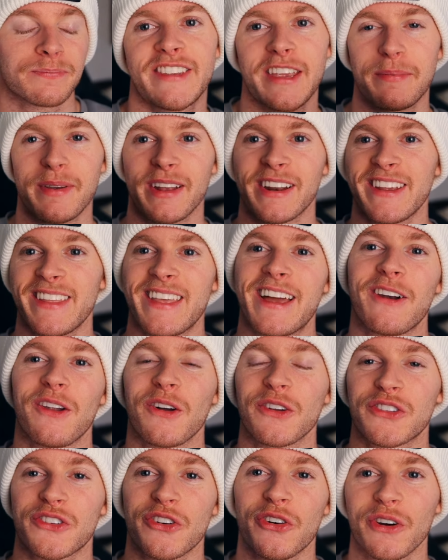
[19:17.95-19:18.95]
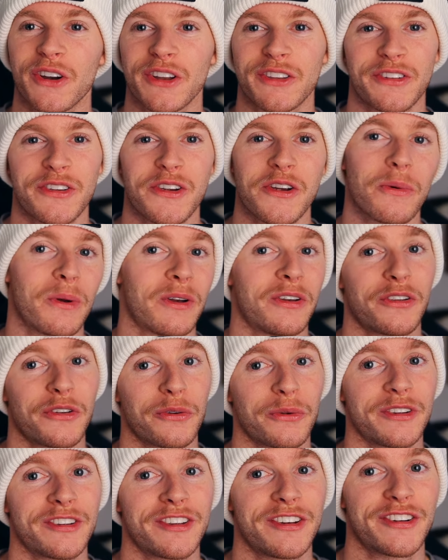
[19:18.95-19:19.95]
Typically, they're a lot stronger too, which is
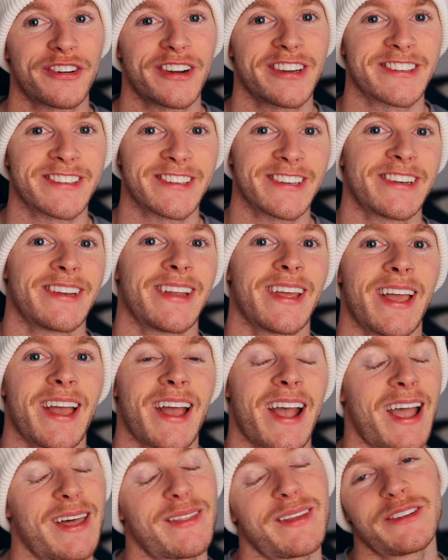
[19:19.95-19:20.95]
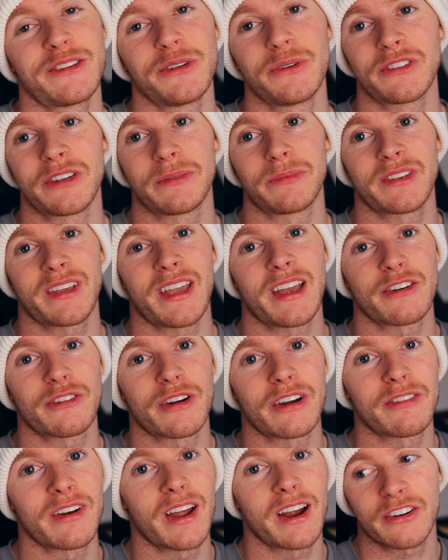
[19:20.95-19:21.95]
always interesting, and they do seem to get
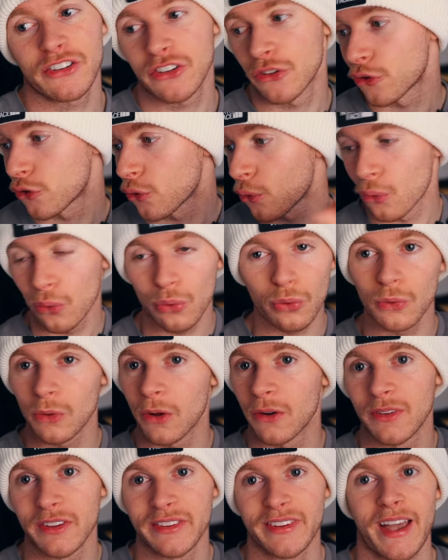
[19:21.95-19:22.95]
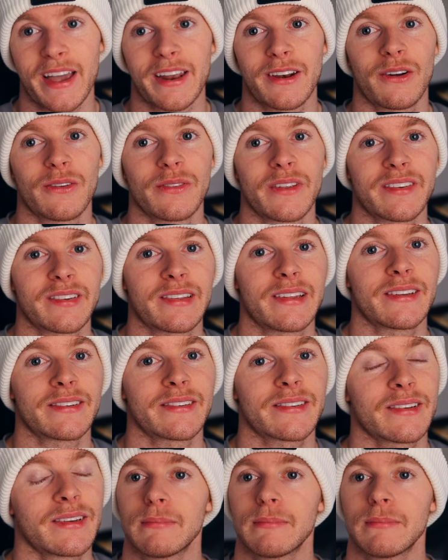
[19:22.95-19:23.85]
great reactions, all of the 10 on this list.